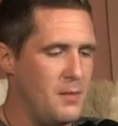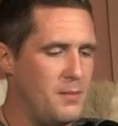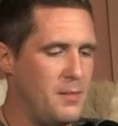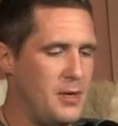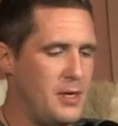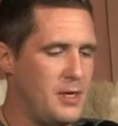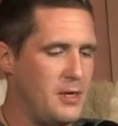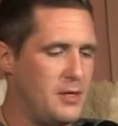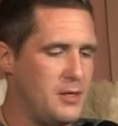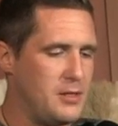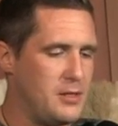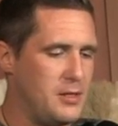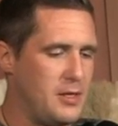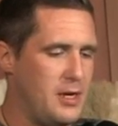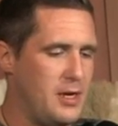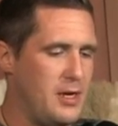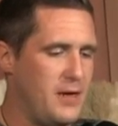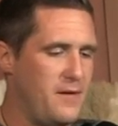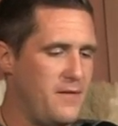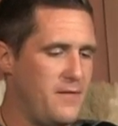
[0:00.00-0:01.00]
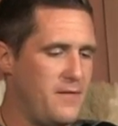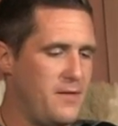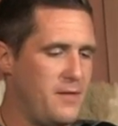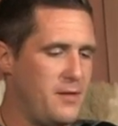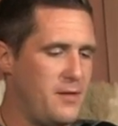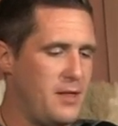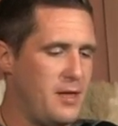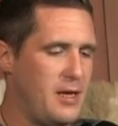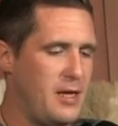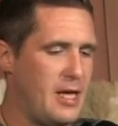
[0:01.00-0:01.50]
Because if
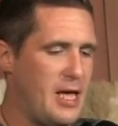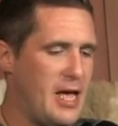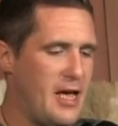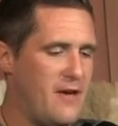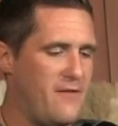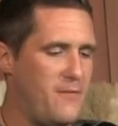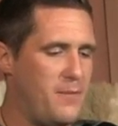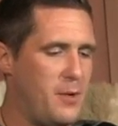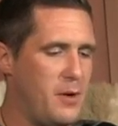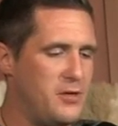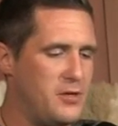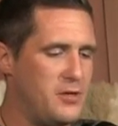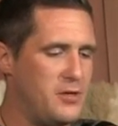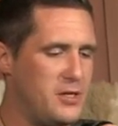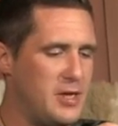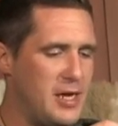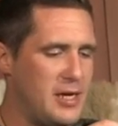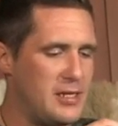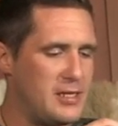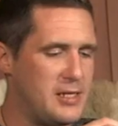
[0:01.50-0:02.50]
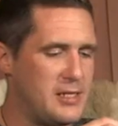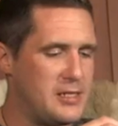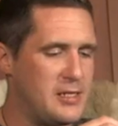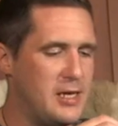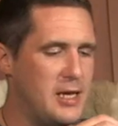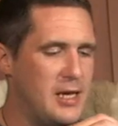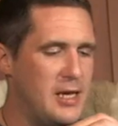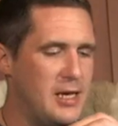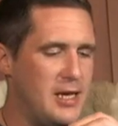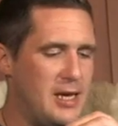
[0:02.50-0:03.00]
they have both sexes
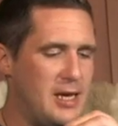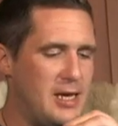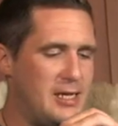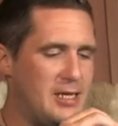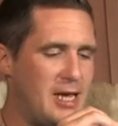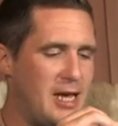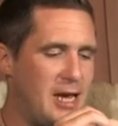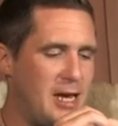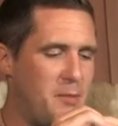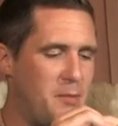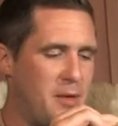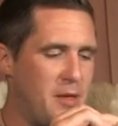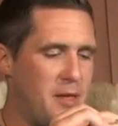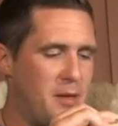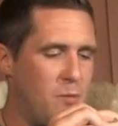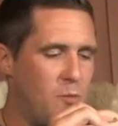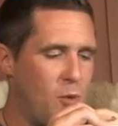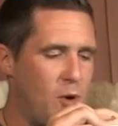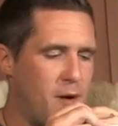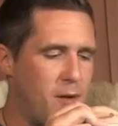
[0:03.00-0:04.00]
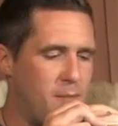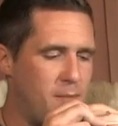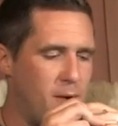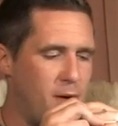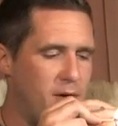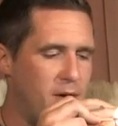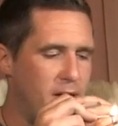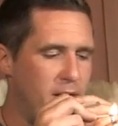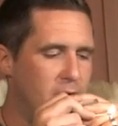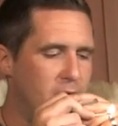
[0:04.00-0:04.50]
contained within one
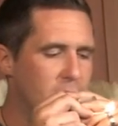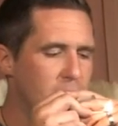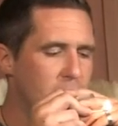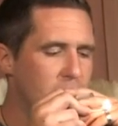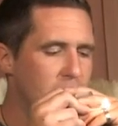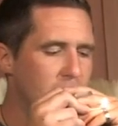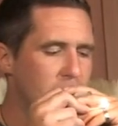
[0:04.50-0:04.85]
body,